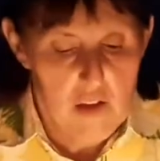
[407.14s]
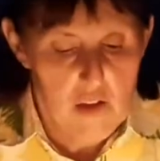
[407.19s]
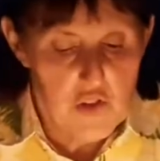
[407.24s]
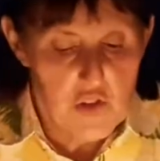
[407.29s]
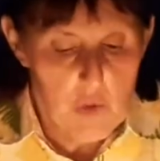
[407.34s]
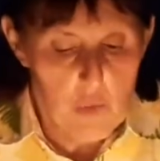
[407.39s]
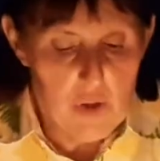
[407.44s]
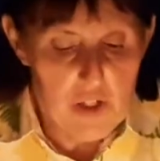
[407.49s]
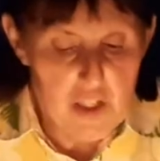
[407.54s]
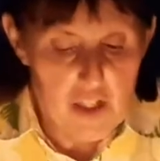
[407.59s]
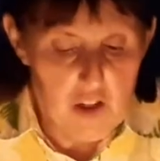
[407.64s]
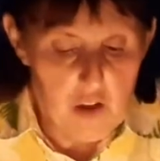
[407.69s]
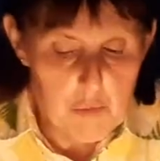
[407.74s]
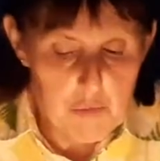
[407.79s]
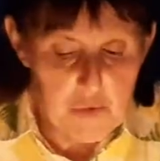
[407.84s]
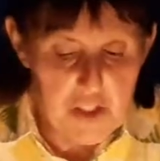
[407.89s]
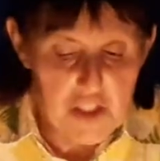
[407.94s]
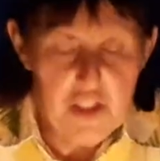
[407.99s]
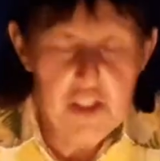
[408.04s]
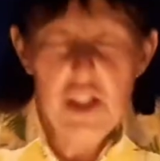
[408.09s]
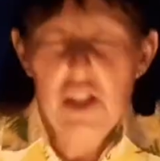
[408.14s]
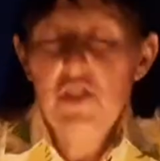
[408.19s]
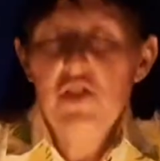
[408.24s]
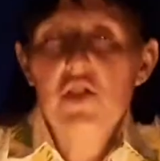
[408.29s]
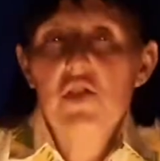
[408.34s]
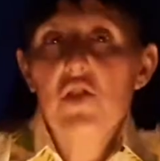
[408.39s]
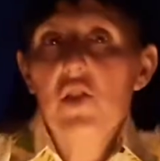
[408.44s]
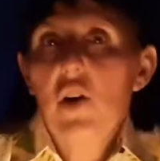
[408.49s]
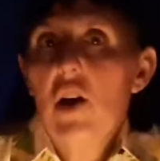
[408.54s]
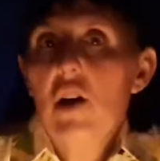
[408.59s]
So, what help did
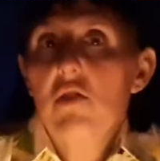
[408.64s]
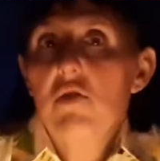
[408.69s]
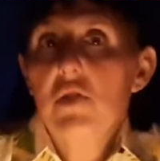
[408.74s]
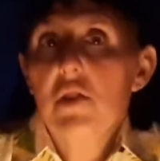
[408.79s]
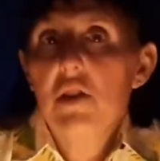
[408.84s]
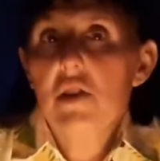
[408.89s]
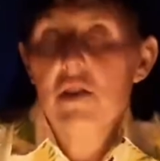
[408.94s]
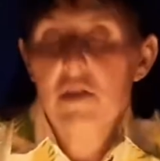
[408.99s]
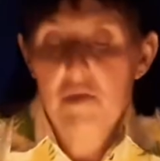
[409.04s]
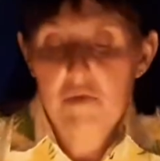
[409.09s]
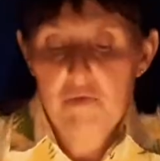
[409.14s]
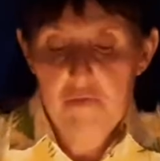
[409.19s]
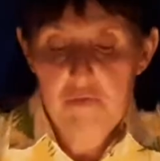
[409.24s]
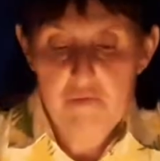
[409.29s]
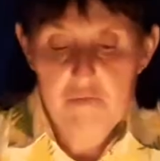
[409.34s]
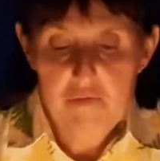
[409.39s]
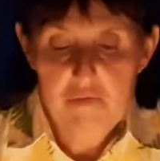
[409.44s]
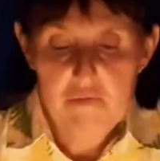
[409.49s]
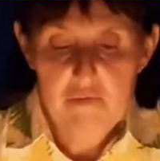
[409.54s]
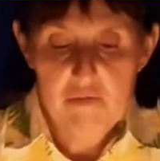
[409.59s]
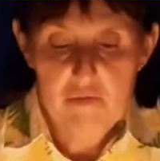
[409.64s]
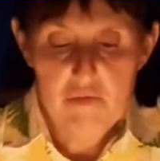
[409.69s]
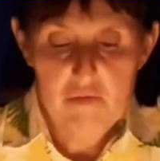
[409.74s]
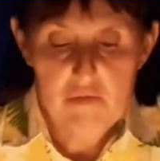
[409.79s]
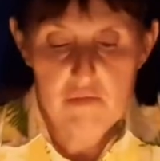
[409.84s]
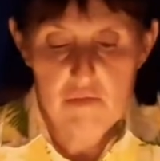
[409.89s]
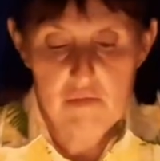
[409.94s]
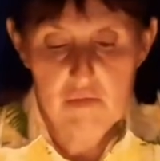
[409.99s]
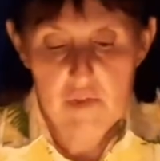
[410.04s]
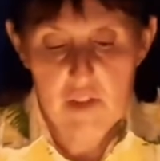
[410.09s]
Jesus offer?
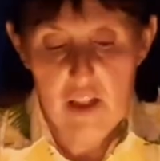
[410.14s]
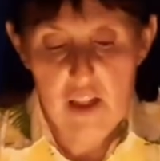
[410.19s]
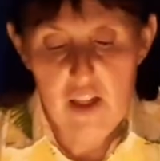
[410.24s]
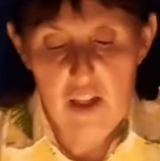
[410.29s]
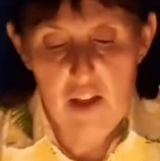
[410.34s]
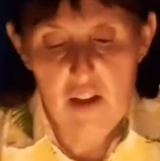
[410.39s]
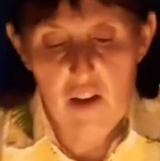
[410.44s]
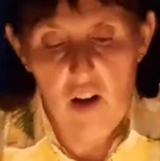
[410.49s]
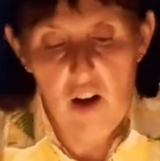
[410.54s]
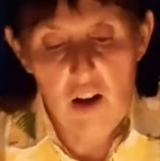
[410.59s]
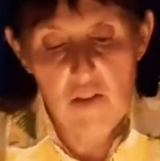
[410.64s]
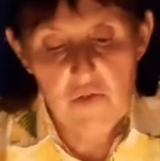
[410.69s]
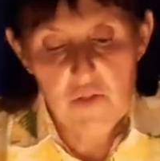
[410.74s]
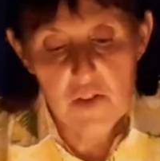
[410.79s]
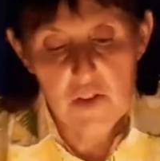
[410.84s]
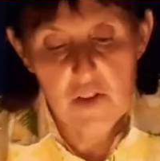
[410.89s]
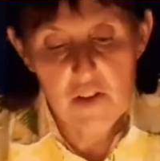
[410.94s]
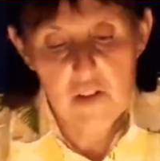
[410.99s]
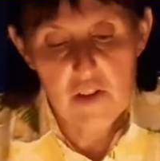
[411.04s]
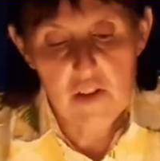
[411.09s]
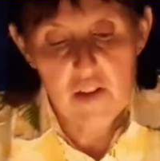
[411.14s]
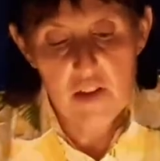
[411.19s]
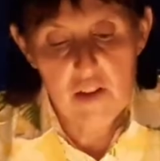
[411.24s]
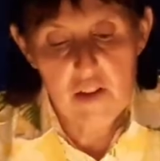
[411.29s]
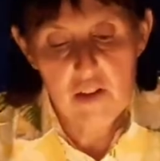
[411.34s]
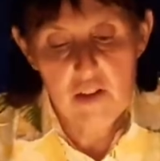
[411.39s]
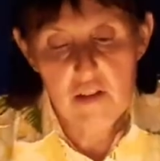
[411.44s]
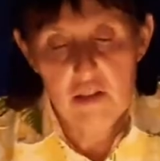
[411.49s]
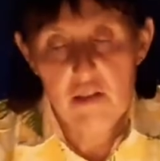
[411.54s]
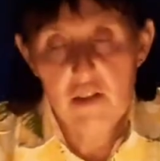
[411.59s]
He offered
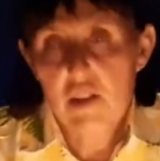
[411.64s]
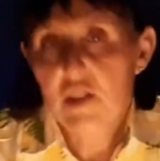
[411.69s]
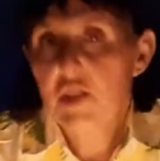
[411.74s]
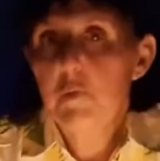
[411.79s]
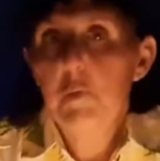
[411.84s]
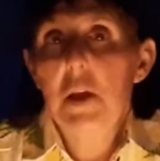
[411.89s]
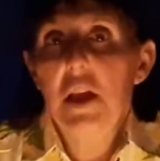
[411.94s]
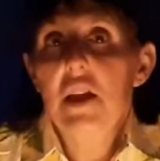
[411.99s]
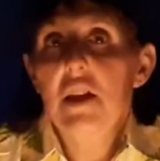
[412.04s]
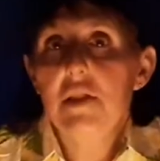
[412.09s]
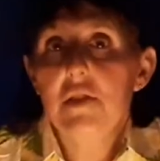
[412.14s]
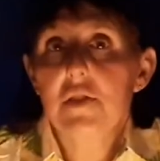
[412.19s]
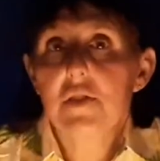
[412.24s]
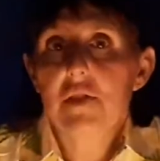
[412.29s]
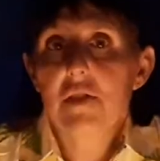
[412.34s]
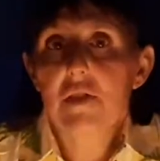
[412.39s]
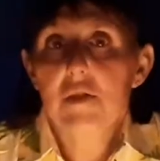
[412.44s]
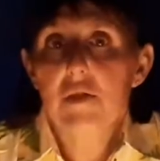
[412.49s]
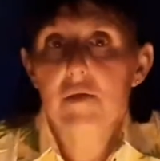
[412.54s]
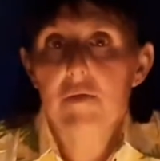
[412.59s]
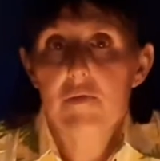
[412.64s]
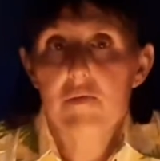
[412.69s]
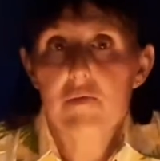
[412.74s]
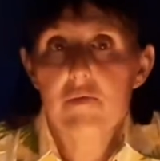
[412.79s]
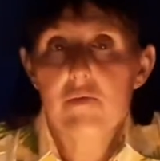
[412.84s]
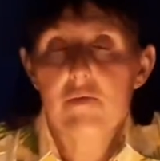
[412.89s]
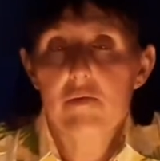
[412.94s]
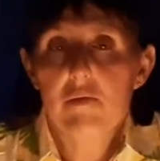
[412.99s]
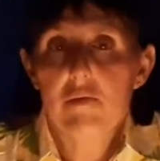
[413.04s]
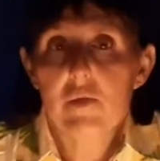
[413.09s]
his peace.
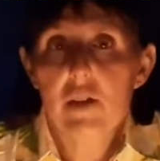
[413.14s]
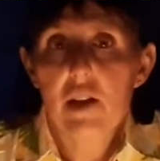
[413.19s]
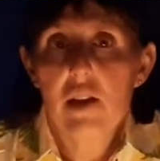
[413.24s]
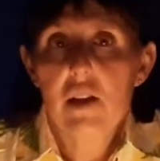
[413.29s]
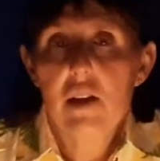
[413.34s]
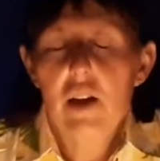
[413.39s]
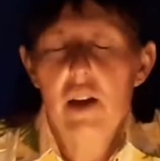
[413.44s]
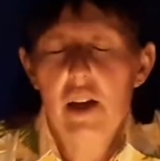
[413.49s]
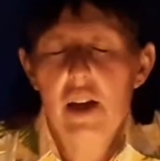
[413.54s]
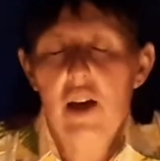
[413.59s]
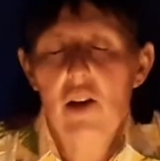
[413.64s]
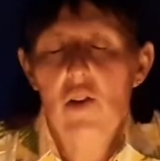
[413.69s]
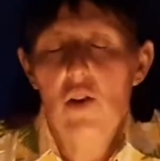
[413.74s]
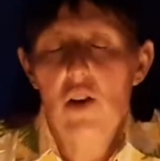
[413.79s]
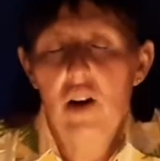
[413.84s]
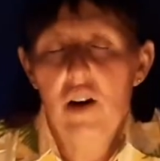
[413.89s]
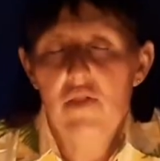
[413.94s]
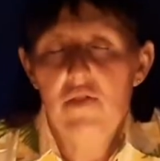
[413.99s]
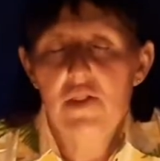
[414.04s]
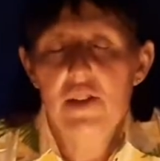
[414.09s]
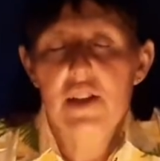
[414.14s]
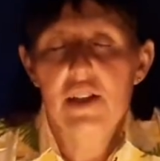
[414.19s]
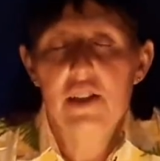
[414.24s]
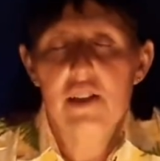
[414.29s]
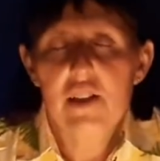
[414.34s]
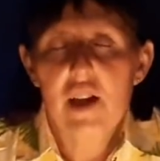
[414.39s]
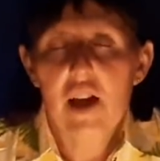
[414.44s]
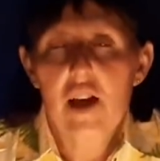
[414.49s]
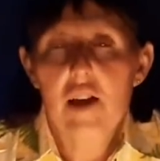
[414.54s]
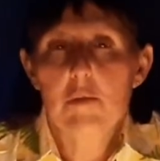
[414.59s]
And how often
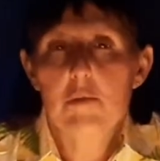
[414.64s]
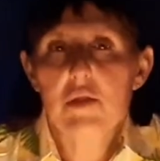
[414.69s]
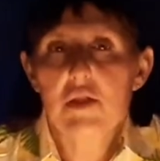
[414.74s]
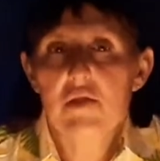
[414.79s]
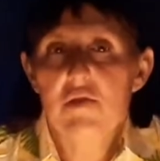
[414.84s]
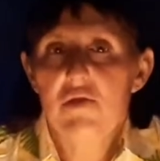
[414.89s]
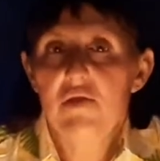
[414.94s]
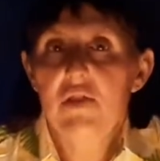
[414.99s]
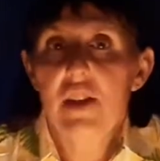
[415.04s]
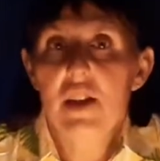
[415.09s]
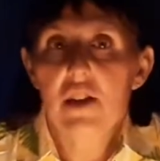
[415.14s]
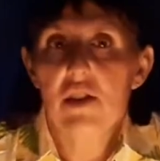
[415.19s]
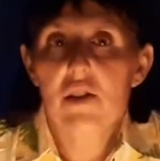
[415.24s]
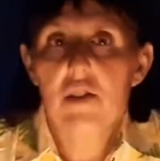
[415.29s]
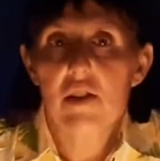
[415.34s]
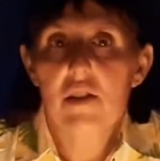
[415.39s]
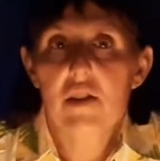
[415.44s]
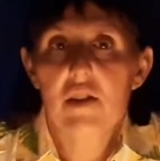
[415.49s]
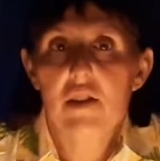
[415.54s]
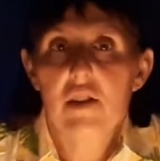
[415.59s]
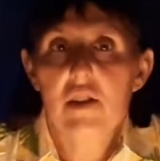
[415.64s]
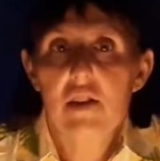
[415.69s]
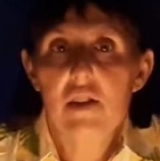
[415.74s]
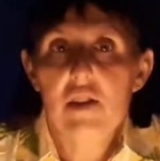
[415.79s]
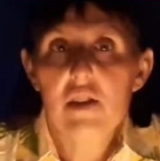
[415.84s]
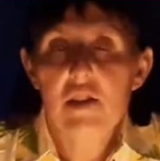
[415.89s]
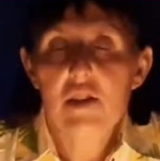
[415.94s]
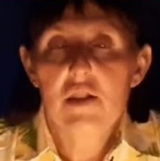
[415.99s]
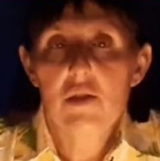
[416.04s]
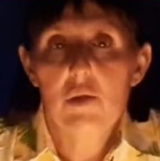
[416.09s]
in times of fear
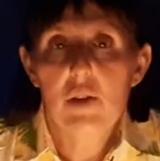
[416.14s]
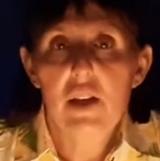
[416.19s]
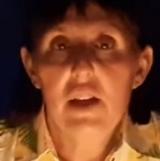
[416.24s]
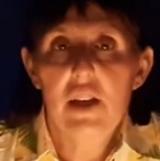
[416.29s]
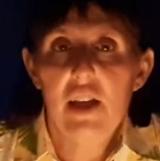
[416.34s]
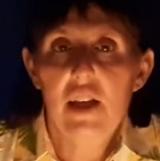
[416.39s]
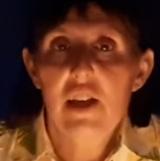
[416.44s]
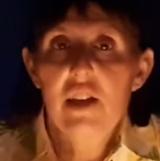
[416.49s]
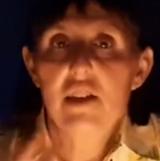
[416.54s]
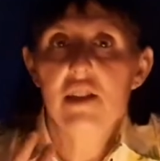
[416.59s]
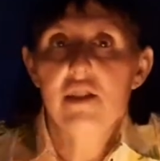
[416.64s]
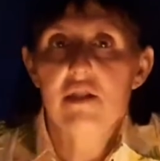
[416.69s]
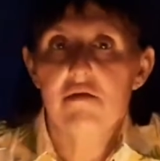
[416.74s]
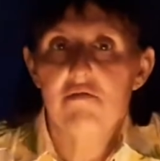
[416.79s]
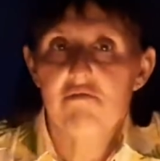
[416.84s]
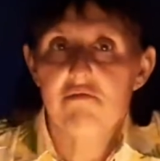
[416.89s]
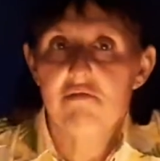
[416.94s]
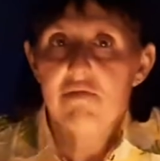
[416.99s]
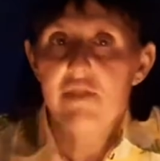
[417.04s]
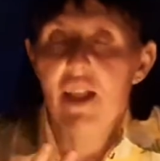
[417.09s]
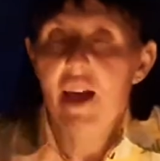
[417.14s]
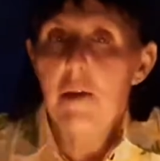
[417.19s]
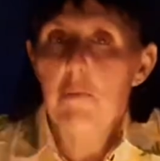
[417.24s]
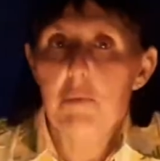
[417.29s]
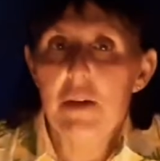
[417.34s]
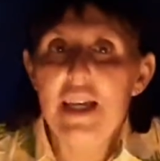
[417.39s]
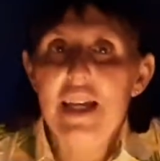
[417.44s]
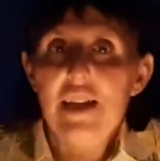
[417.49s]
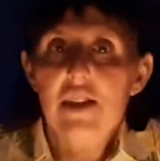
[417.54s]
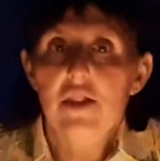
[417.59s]
do we need that
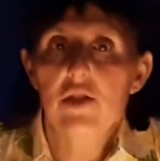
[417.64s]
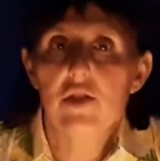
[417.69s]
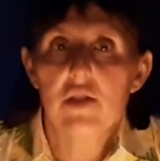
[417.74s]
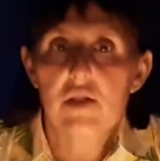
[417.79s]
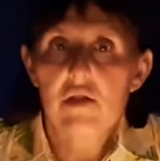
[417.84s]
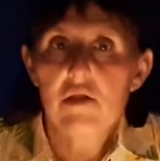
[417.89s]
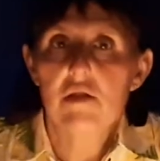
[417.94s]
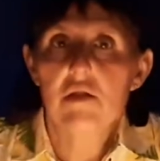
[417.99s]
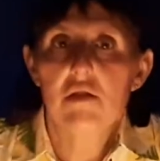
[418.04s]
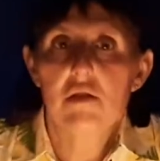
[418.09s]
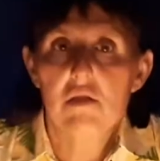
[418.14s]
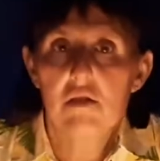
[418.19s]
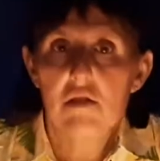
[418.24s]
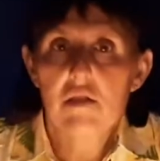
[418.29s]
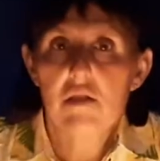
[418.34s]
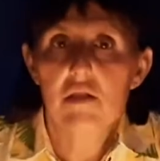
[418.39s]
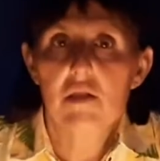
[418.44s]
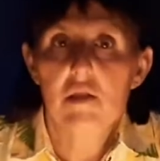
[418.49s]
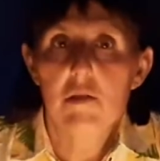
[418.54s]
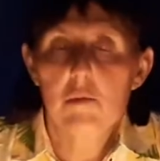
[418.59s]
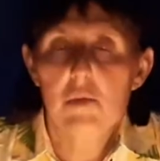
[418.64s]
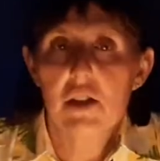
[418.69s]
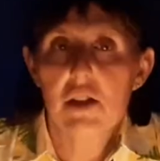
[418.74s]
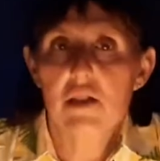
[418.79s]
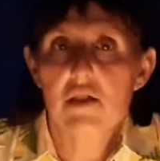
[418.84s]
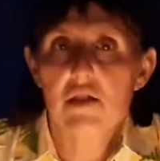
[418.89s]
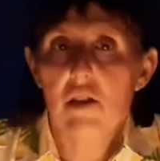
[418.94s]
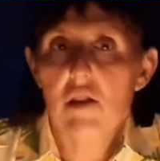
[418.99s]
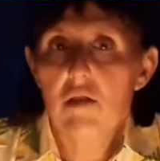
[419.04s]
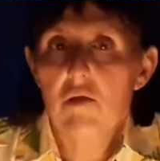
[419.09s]
peace?
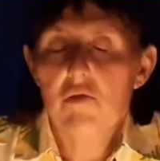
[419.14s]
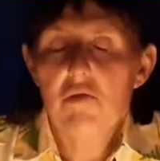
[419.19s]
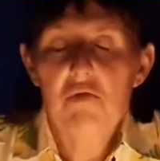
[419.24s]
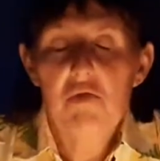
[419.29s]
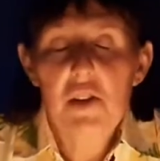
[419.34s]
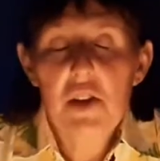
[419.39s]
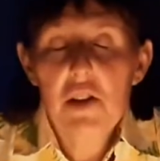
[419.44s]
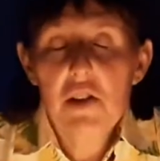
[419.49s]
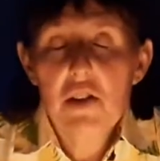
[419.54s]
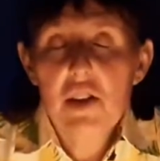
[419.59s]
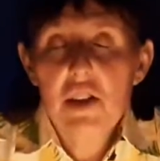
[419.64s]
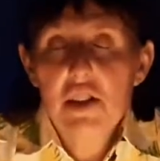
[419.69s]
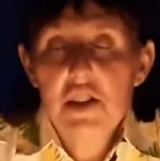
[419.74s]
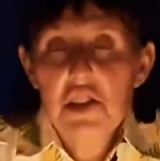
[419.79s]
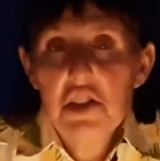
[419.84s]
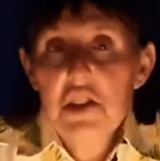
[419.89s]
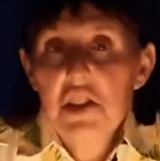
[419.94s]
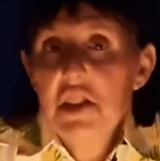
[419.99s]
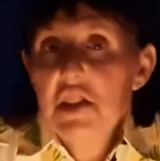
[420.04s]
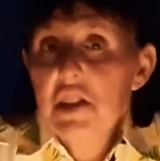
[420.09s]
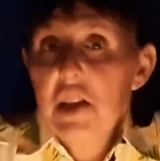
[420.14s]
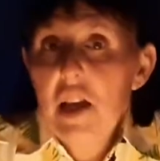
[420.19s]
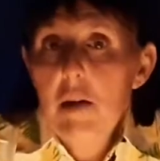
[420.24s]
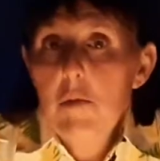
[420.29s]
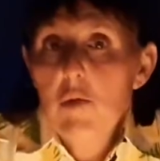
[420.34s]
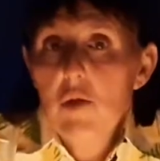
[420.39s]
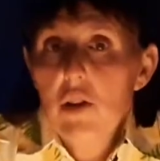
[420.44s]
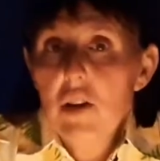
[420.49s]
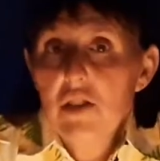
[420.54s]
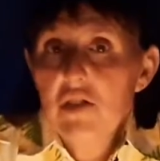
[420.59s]
Because our fear can just
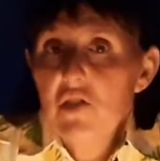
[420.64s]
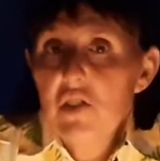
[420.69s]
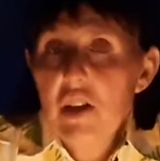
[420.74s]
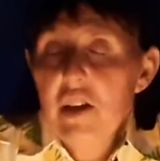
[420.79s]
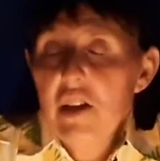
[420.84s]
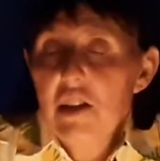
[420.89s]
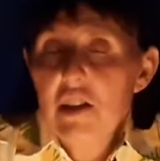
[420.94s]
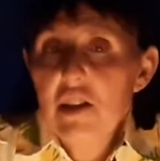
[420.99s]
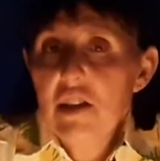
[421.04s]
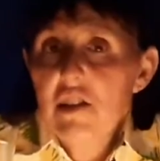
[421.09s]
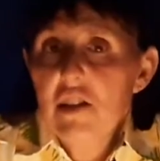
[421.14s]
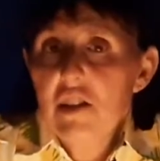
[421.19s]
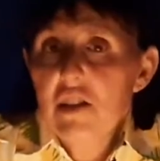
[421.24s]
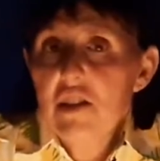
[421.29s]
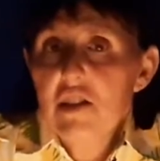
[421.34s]
disable us, like it did the